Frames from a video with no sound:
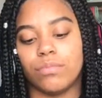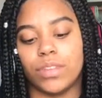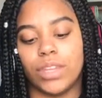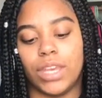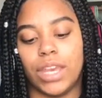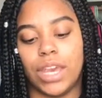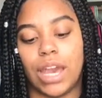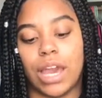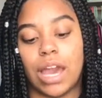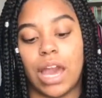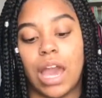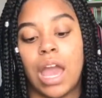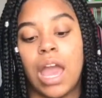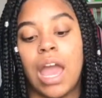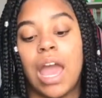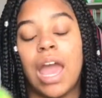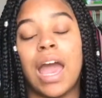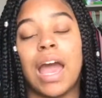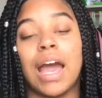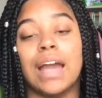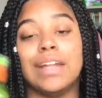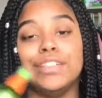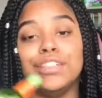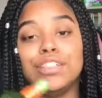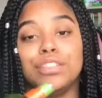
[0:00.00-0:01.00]
yeah,
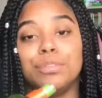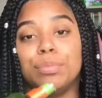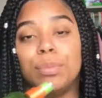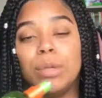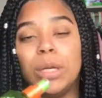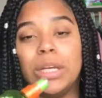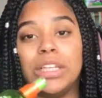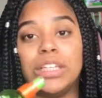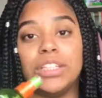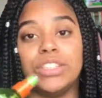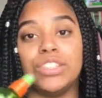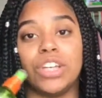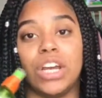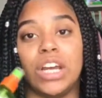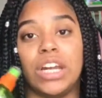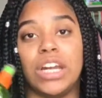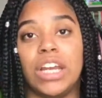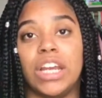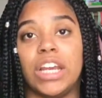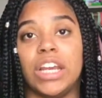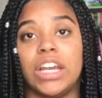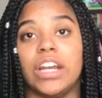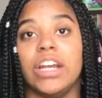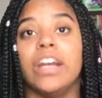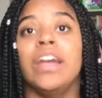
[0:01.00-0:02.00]
I just spray this on
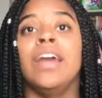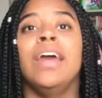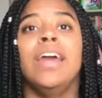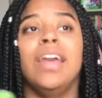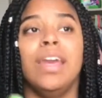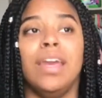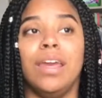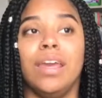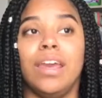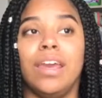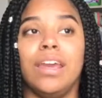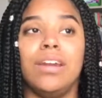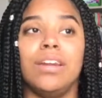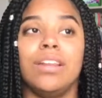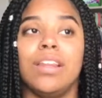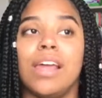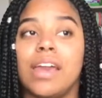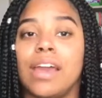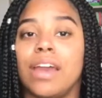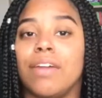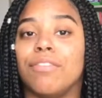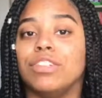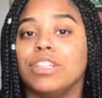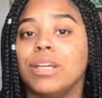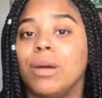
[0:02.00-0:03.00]
here, and
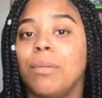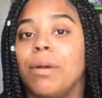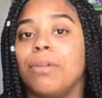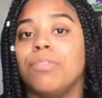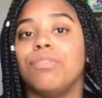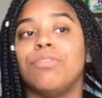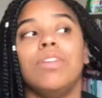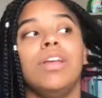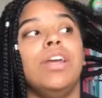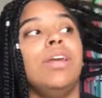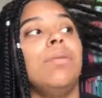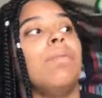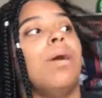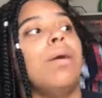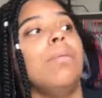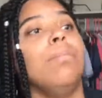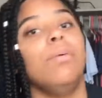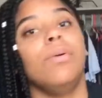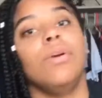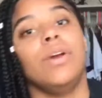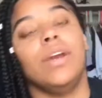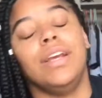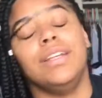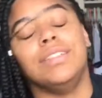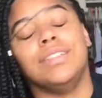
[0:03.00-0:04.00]
like every time I fling my
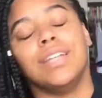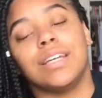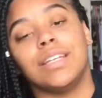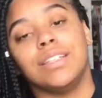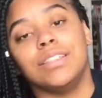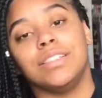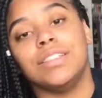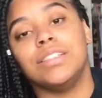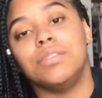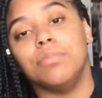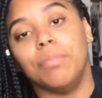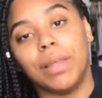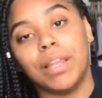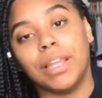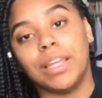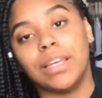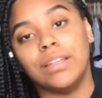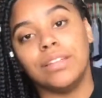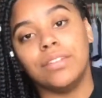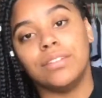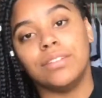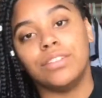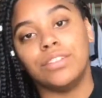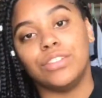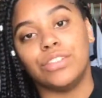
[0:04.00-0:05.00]
braids I can smell
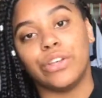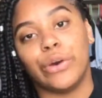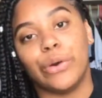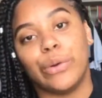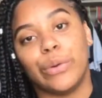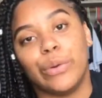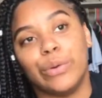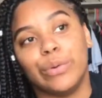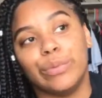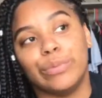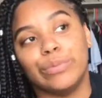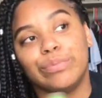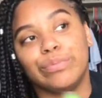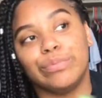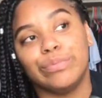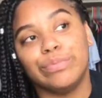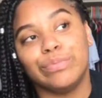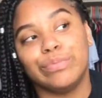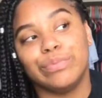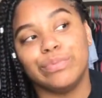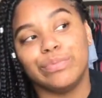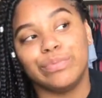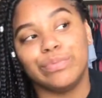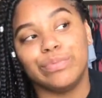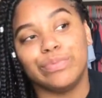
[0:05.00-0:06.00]
it, so
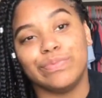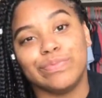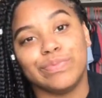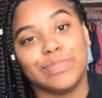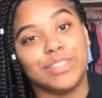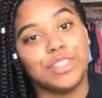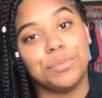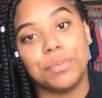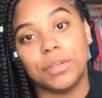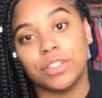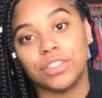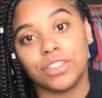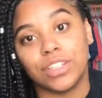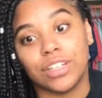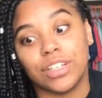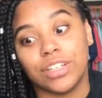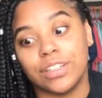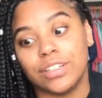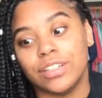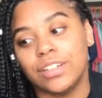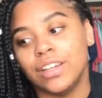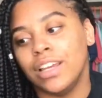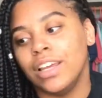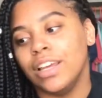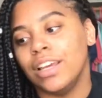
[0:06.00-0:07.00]
it smells
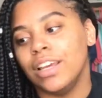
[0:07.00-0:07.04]
good.